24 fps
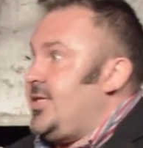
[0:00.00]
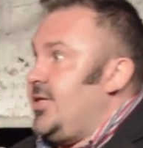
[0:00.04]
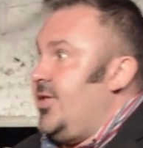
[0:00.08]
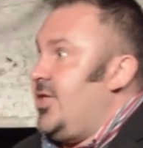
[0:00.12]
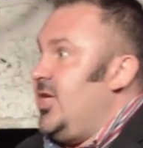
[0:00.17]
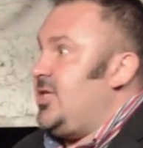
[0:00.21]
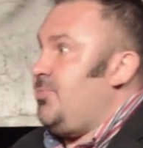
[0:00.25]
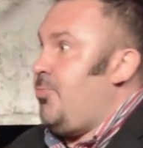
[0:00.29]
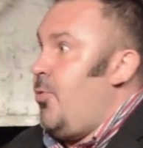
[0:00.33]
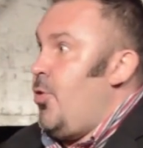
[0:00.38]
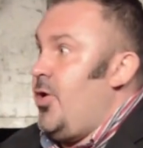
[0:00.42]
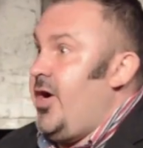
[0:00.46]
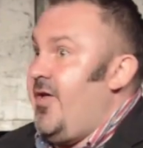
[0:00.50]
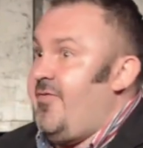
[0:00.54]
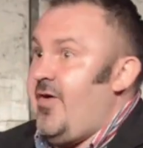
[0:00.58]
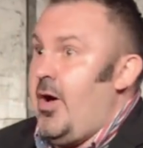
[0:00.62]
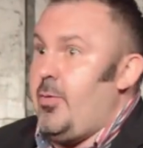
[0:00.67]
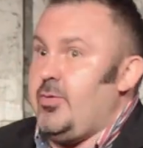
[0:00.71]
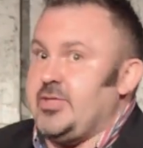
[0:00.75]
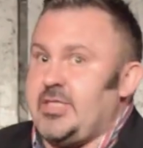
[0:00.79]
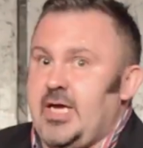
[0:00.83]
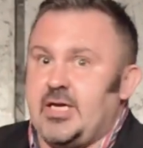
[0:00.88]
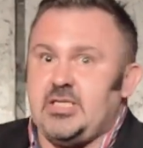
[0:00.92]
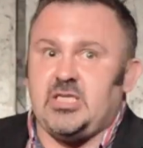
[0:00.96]
It's at this point, if
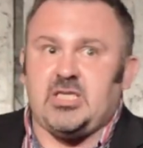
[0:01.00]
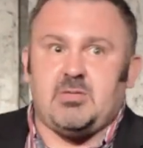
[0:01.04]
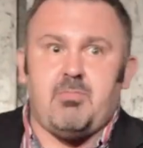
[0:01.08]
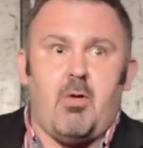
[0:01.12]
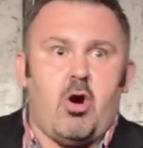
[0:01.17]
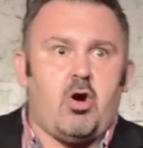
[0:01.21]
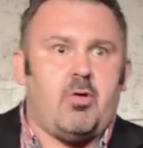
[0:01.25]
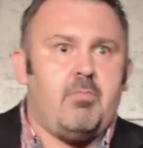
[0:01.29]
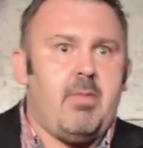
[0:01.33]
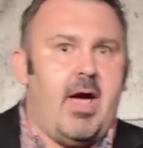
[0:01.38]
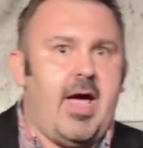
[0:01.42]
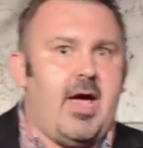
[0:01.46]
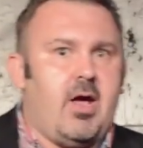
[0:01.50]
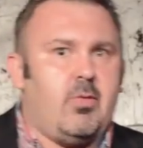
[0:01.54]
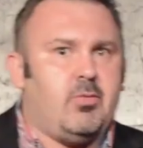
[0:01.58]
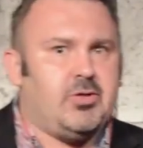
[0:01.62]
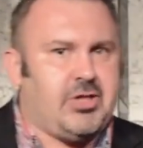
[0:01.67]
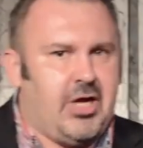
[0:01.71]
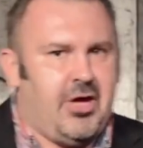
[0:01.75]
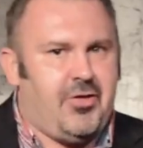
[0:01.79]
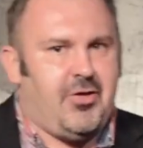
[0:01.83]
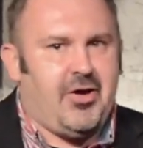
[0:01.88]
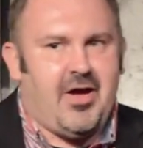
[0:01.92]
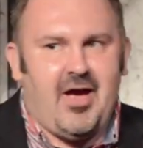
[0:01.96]
I was a smart man,
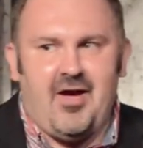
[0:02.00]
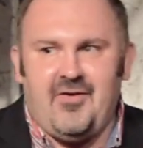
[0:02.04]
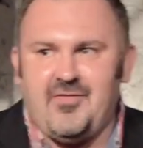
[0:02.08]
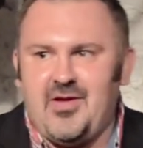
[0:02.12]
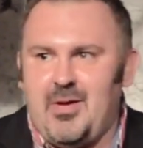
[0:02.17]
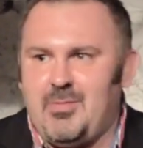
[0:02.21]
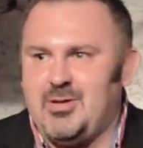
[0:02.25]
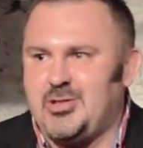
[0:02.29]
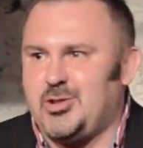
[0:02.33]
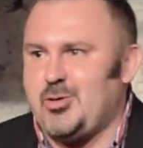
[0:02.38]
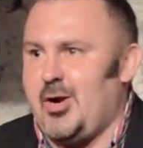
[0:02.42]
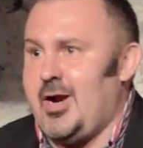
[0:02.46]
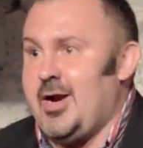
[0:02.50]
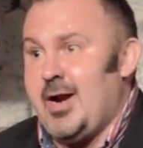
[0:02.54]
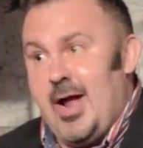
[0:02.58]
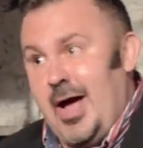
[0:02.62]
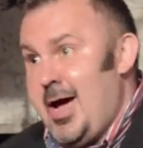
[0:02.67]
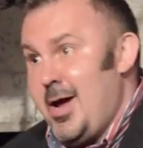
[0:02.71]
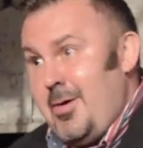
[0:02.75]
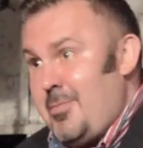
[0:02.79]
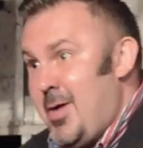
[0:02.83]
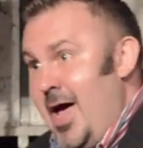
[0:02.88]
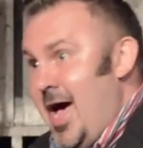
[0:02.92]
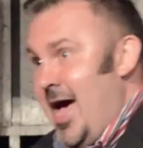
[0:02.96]
which I think I have demonstrated
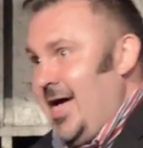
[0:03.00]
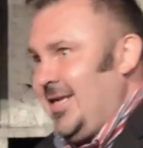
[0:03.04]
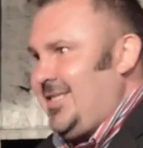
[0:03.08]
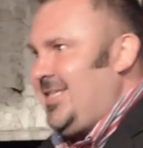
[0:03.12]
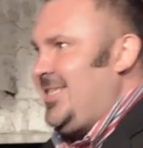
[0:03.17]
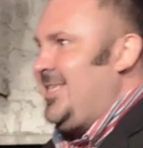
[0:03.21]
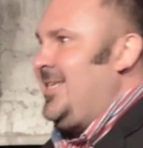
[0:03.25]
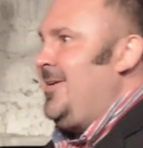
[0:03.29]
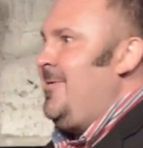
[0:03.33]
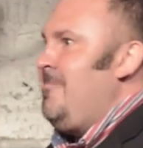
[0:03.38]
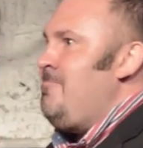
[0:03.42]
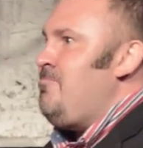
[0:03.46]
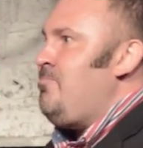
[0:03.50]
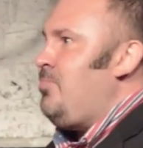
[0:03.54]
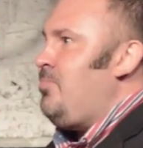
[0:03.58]
I am not,